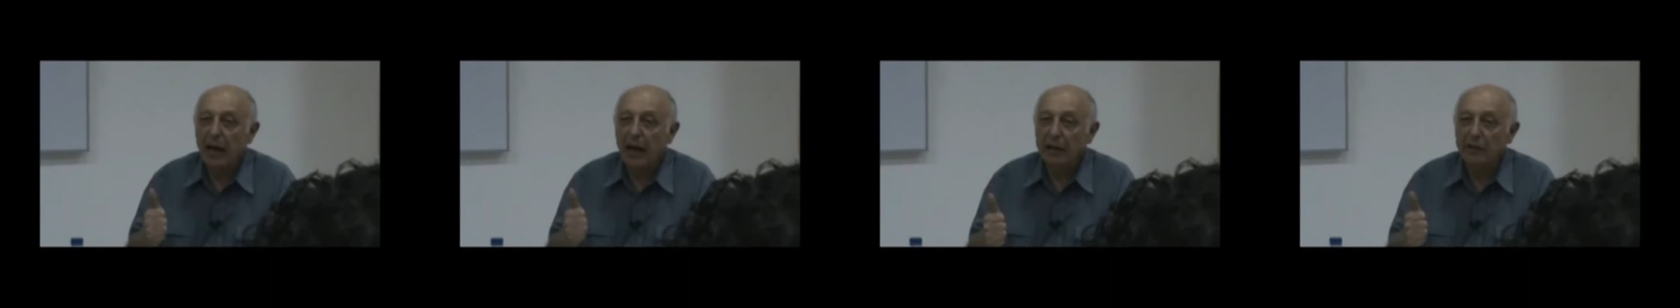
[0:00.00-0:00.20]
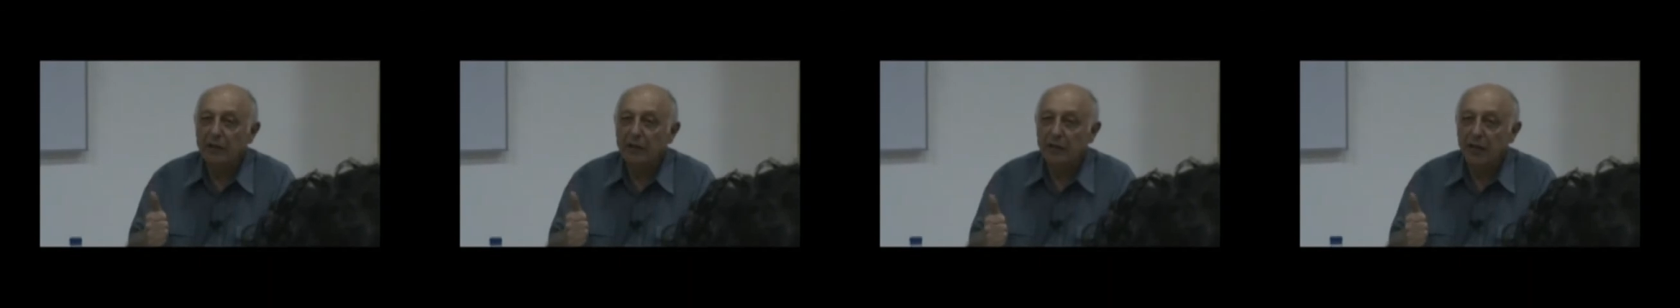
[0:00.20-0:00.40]

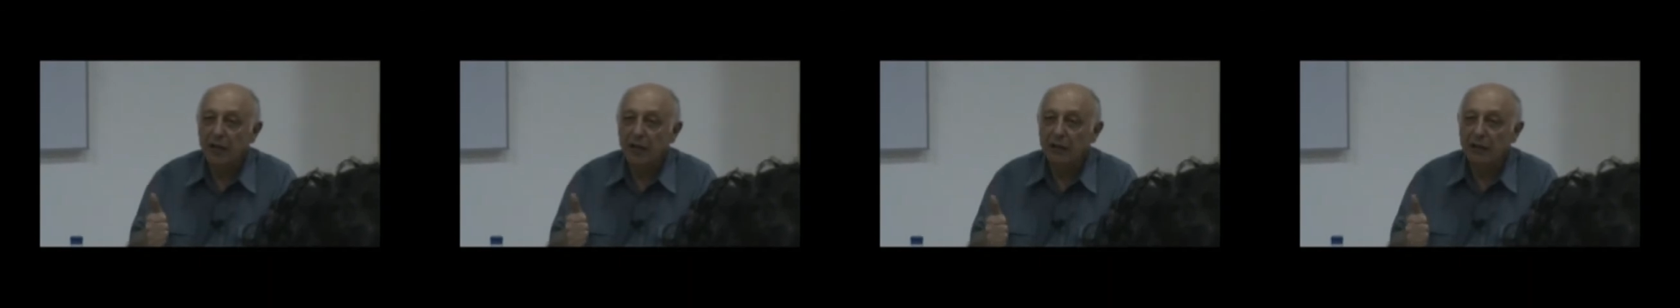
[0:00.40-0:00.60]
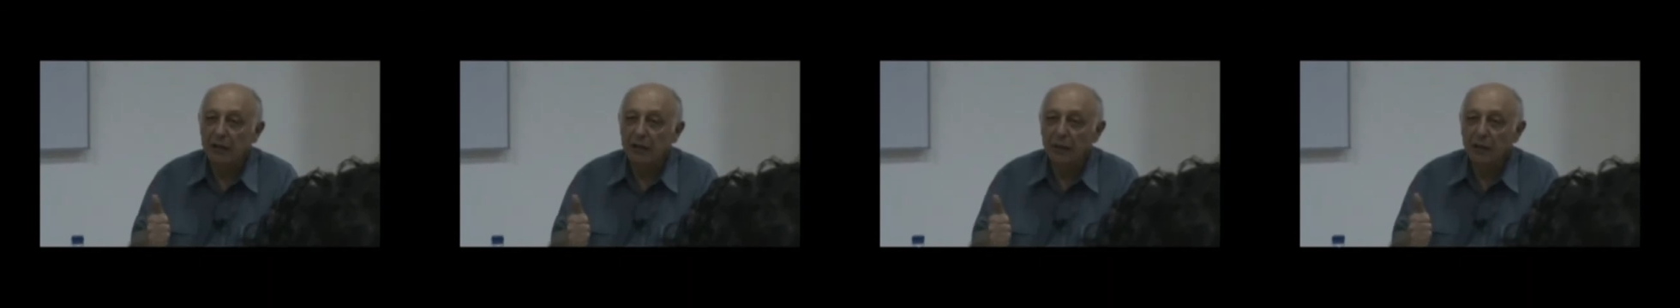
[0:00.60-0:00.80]
like to
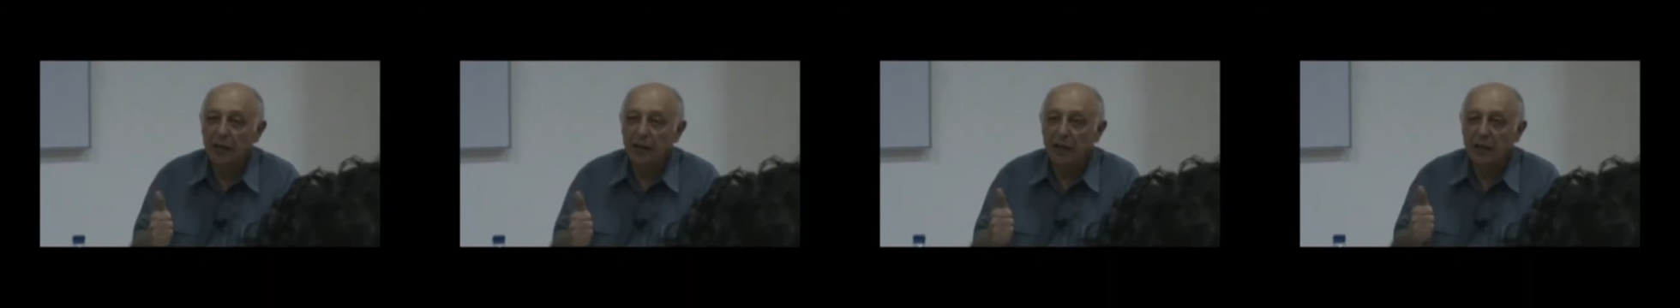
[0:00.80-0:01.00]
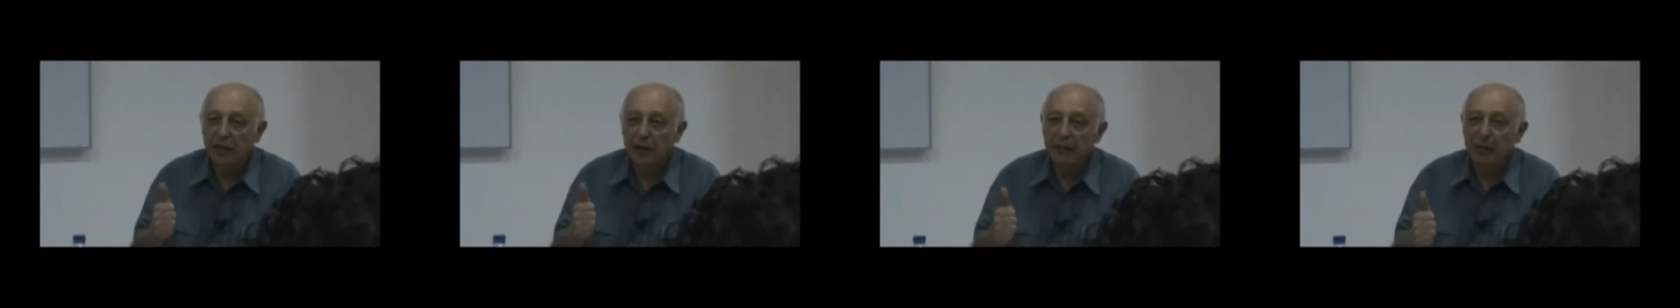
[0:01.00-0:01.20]
think that we
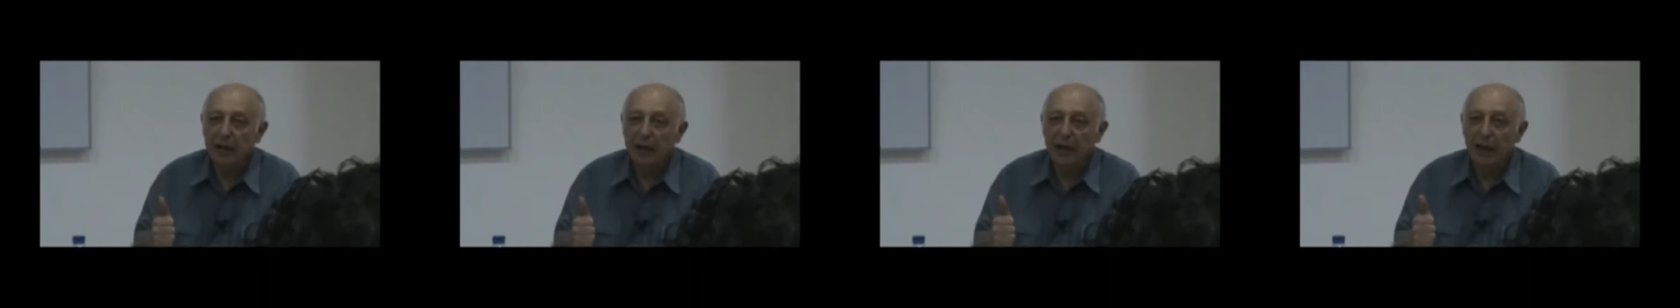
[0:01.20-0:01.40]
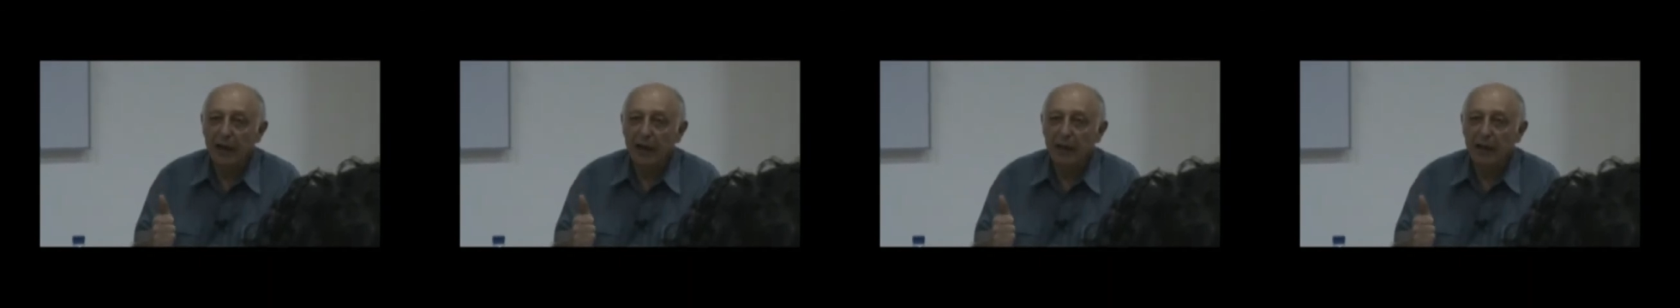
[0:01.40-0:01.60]
are a little
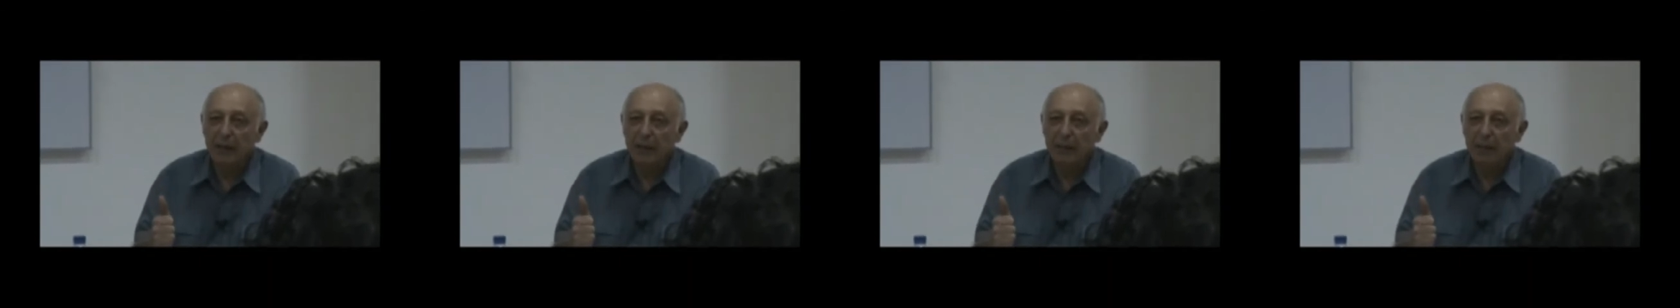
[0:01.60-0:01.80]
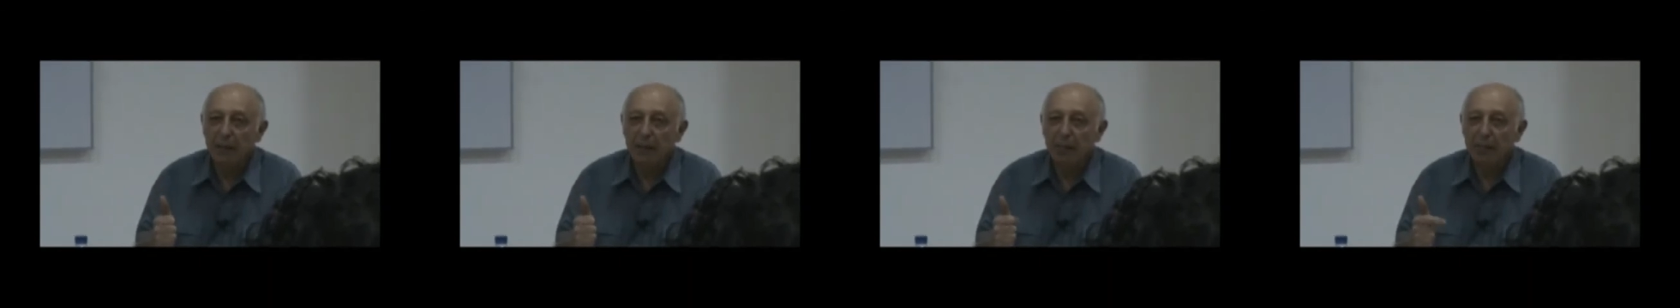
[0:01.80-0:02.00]
bit like
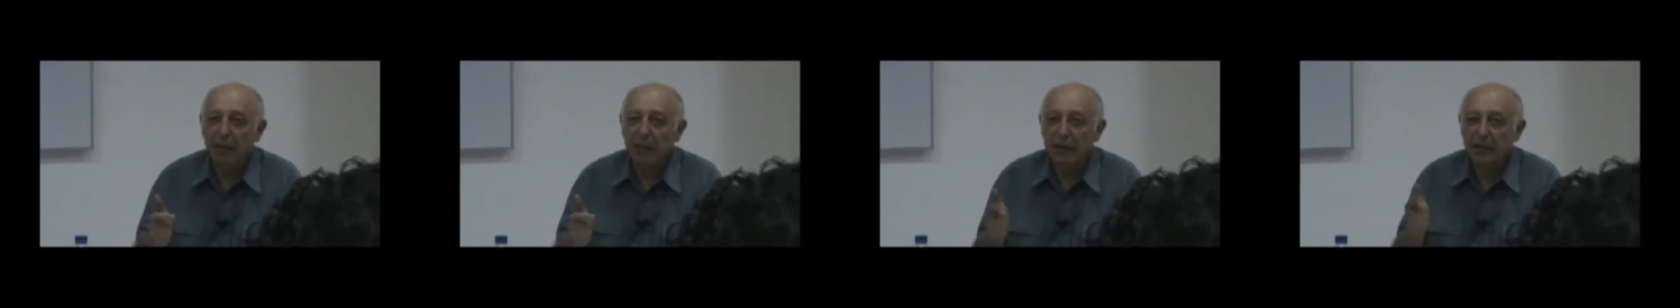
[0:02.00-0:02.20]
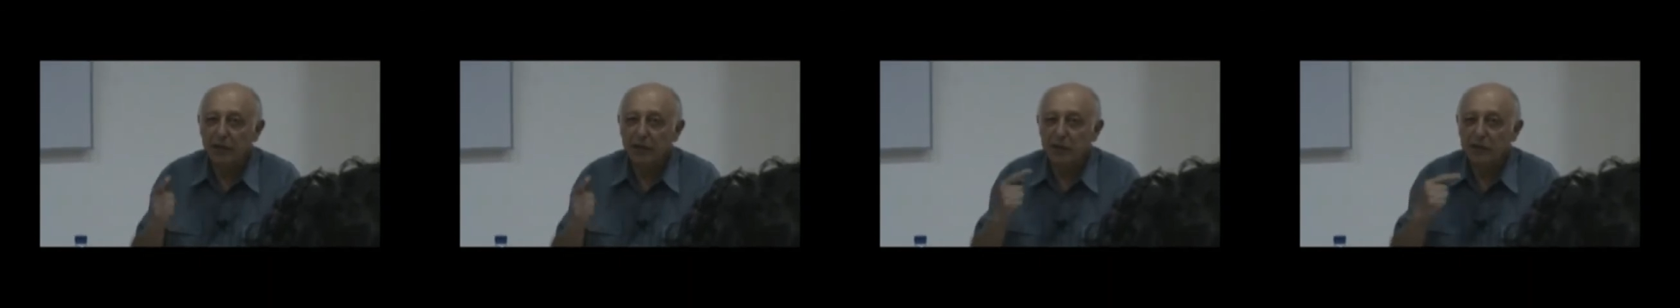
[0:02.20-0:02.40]

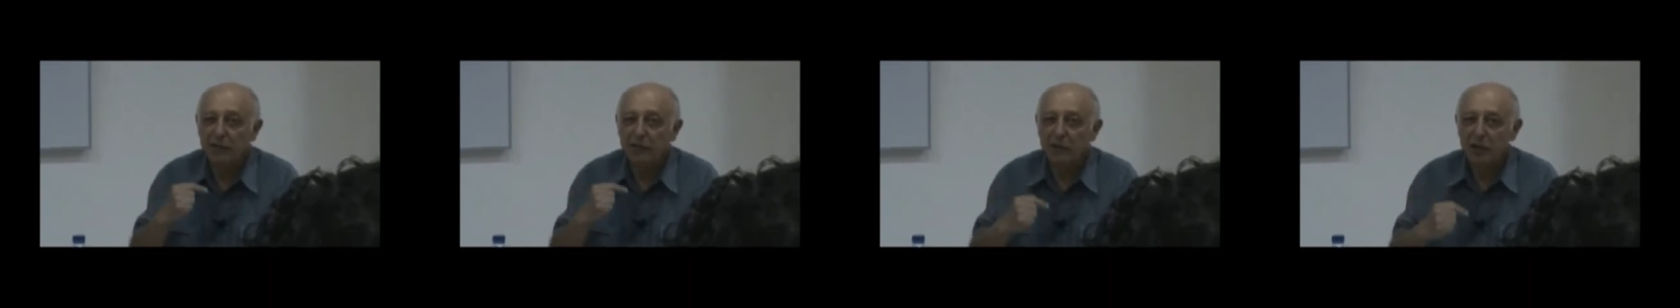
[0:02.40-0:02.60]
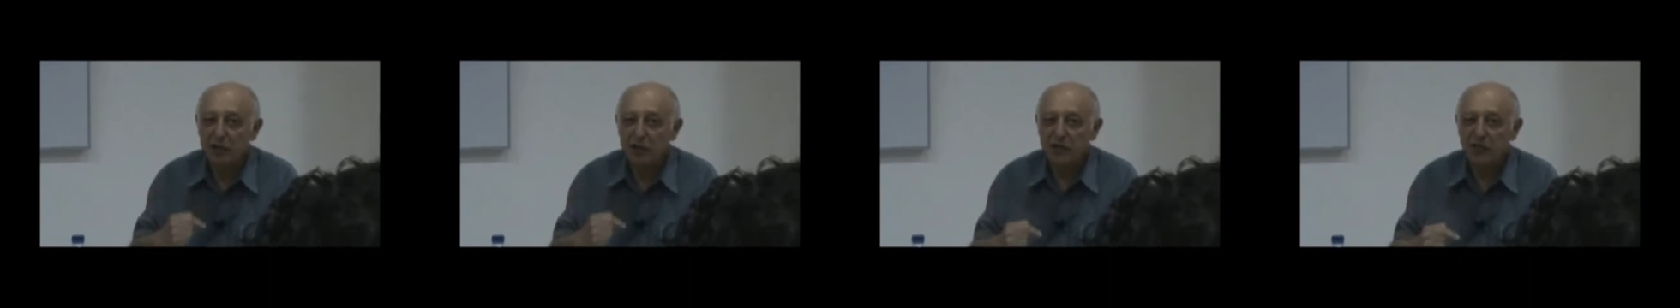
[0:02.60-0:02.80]
Plato's
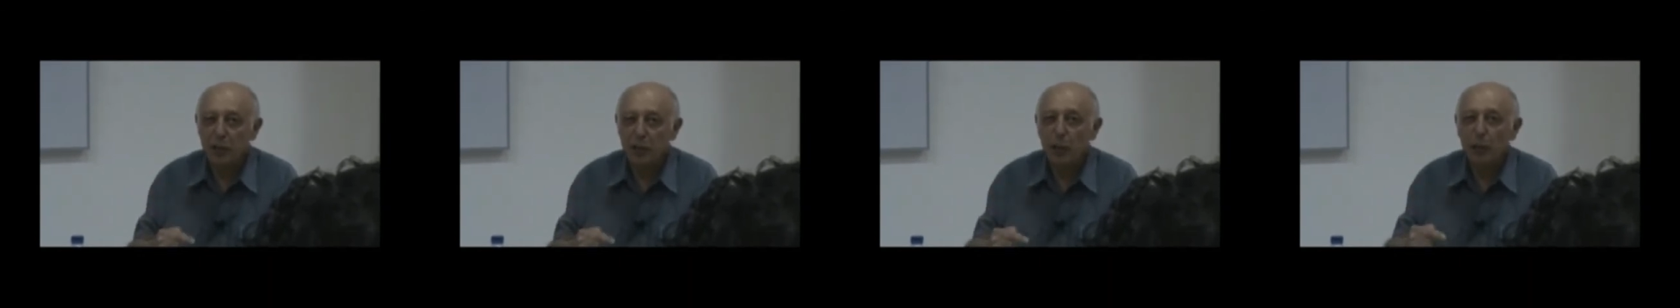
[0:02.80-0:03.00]
philosopher.